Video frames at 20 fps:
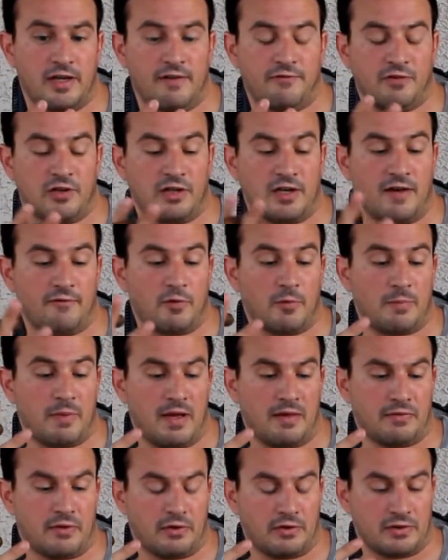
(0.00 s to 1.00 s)
If you've never
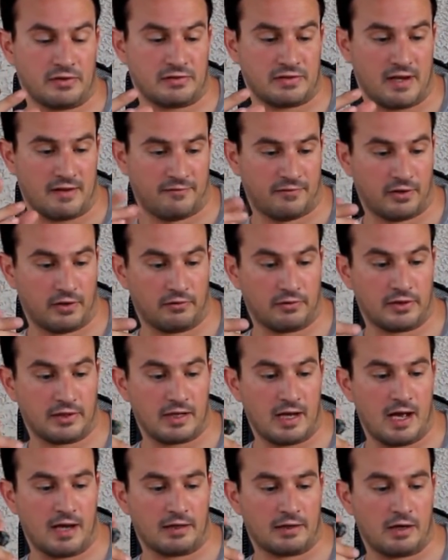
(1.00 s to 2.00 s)
been there, you definitely
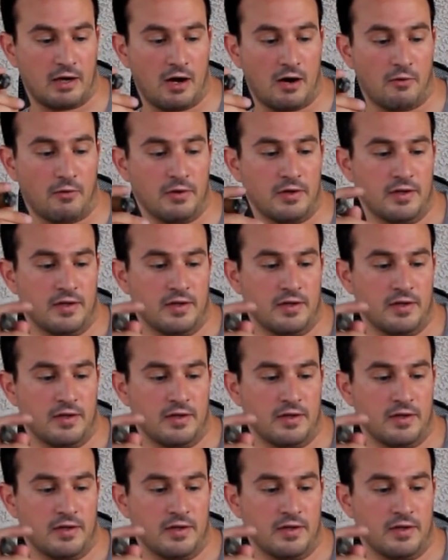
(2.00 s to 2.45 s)
got to go.